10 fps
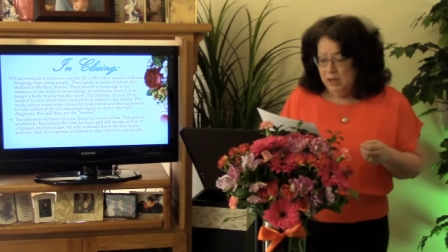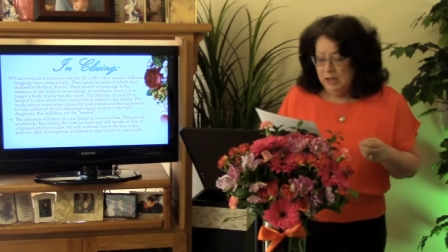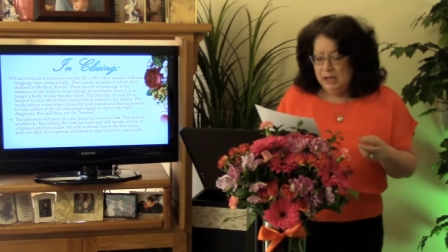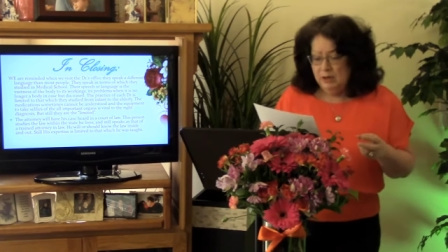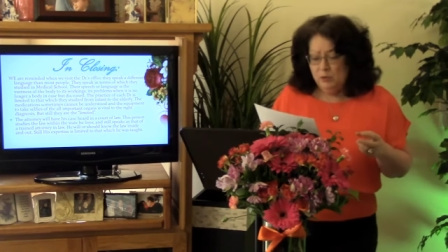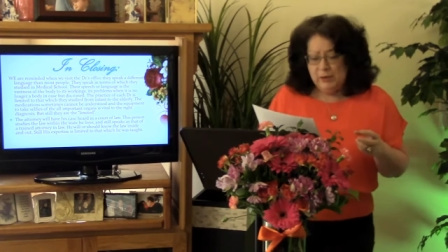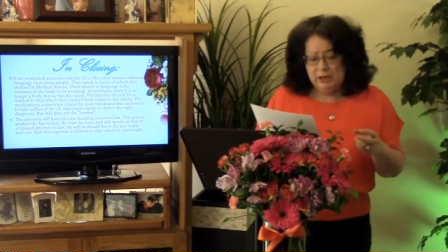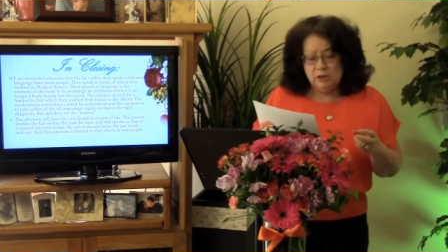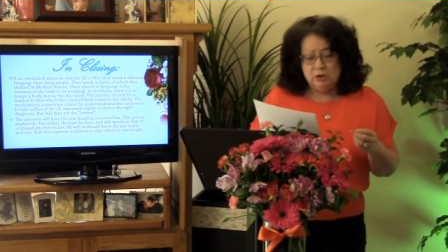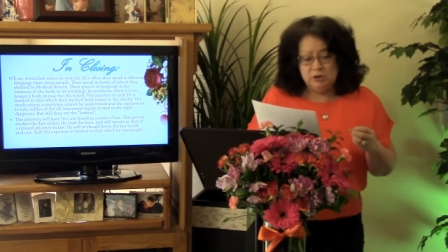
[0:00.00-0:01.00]
He
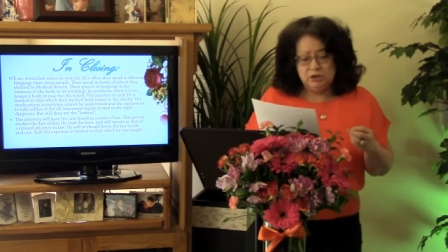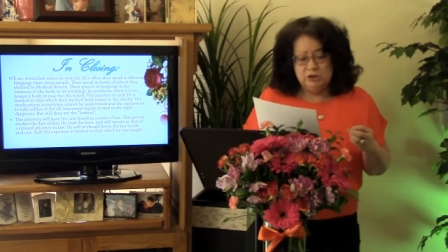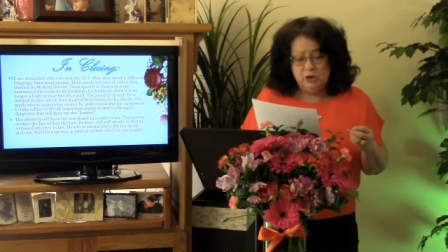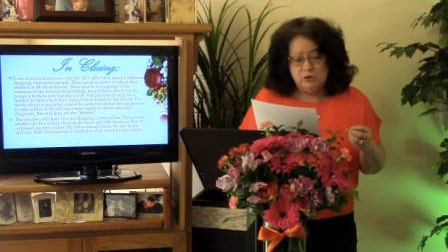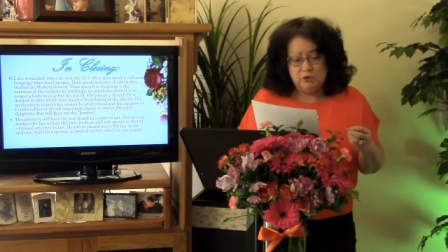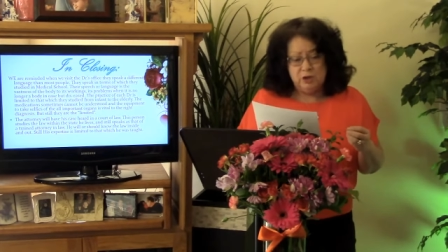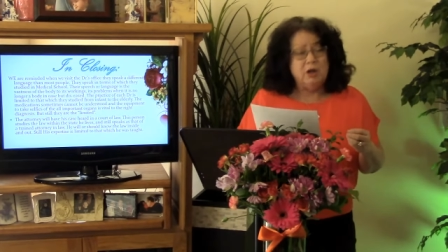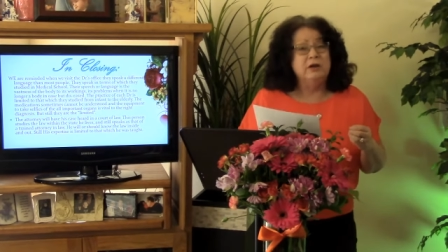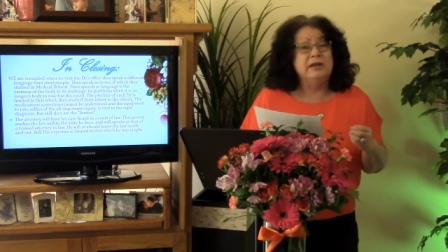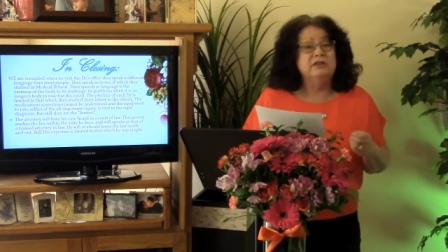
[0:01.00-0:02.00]
will or should know the
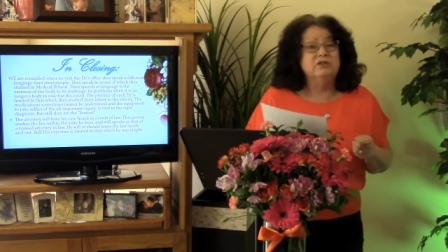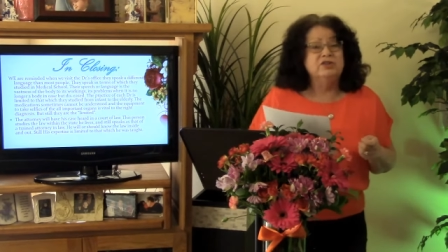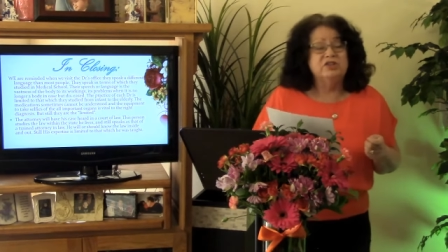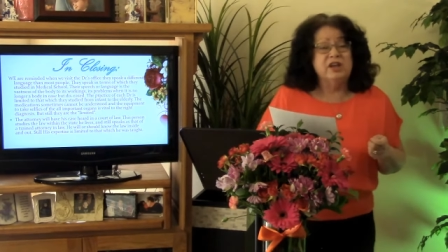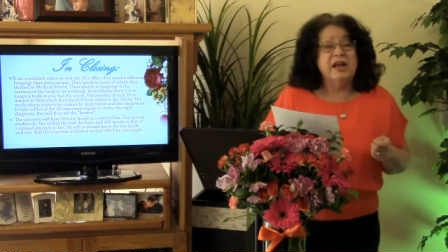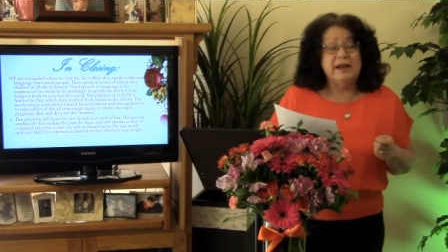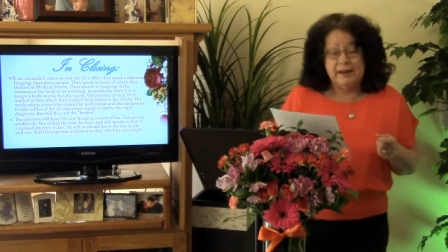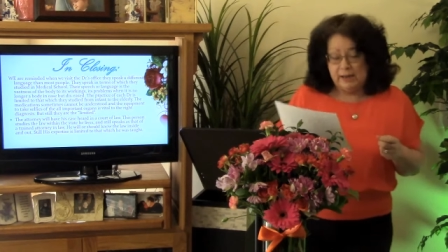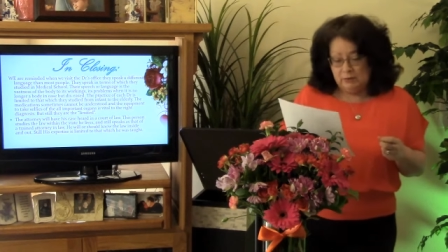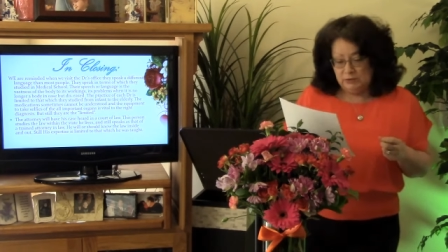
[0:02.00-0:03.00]
law inside
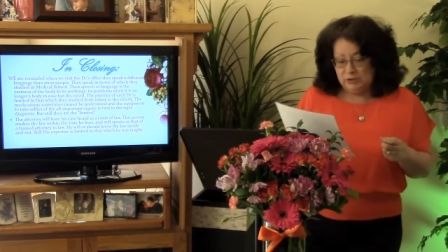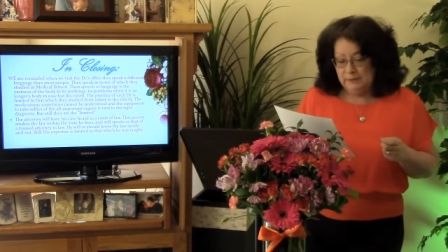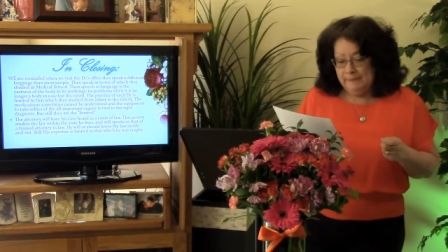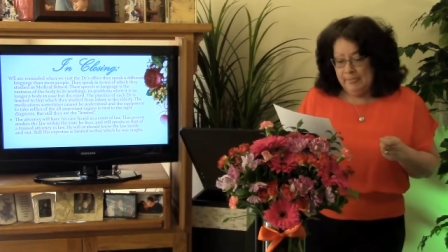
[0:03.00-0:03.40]
out.